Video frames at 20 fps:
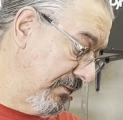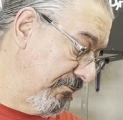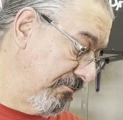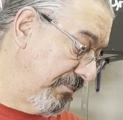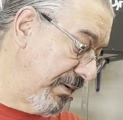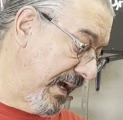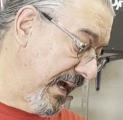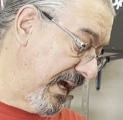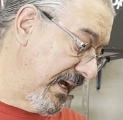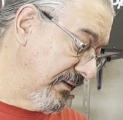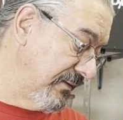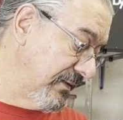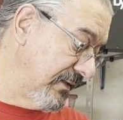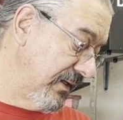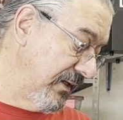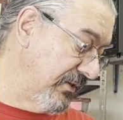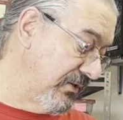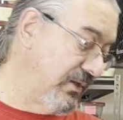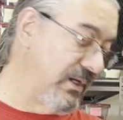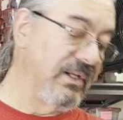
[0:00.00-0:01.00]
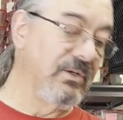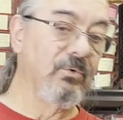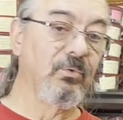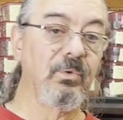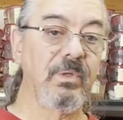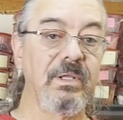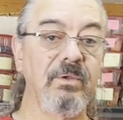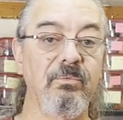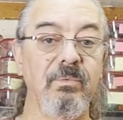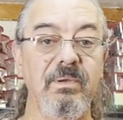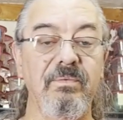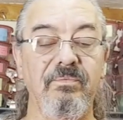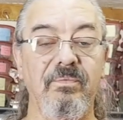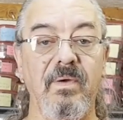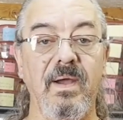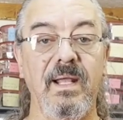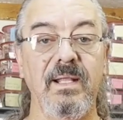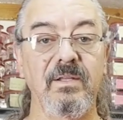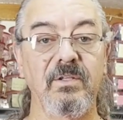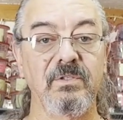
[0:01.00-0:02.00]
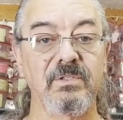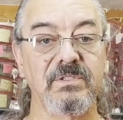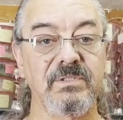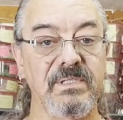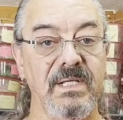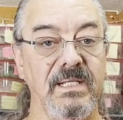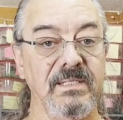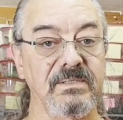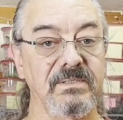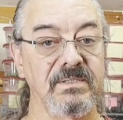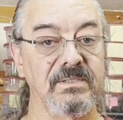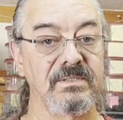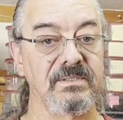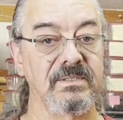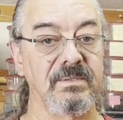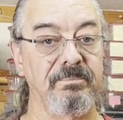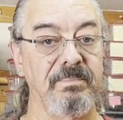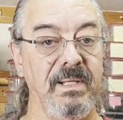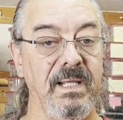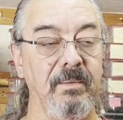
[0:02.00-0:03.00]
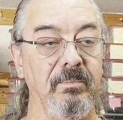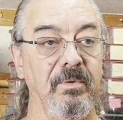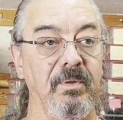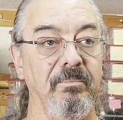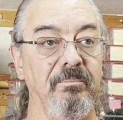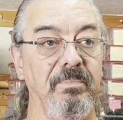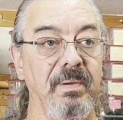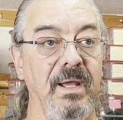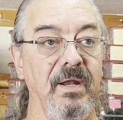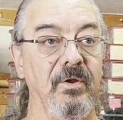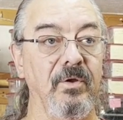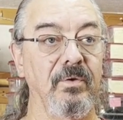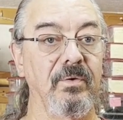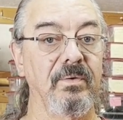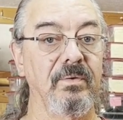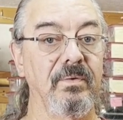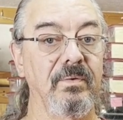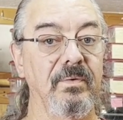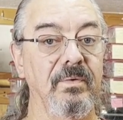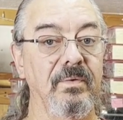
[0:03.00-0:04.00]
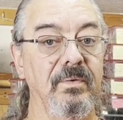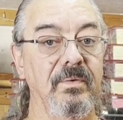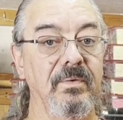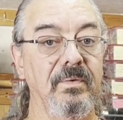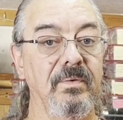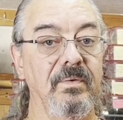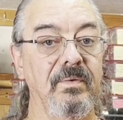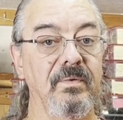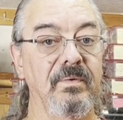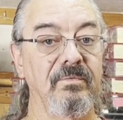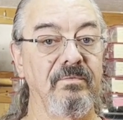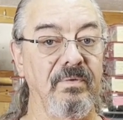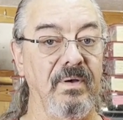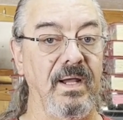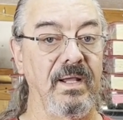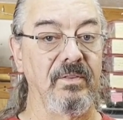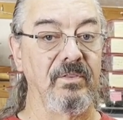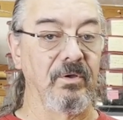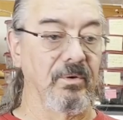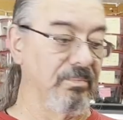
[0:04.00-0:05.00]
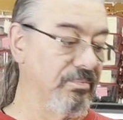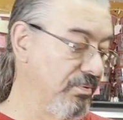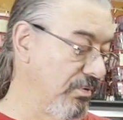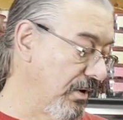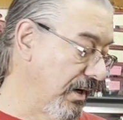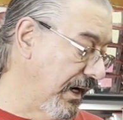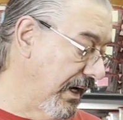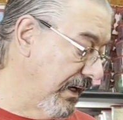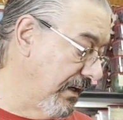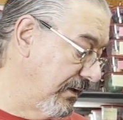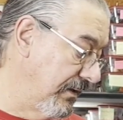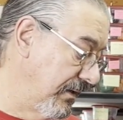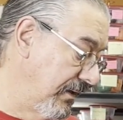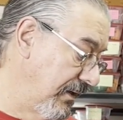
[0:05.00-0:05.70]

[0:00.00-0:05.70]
Bass continually refine their senses to be able to better find their prey.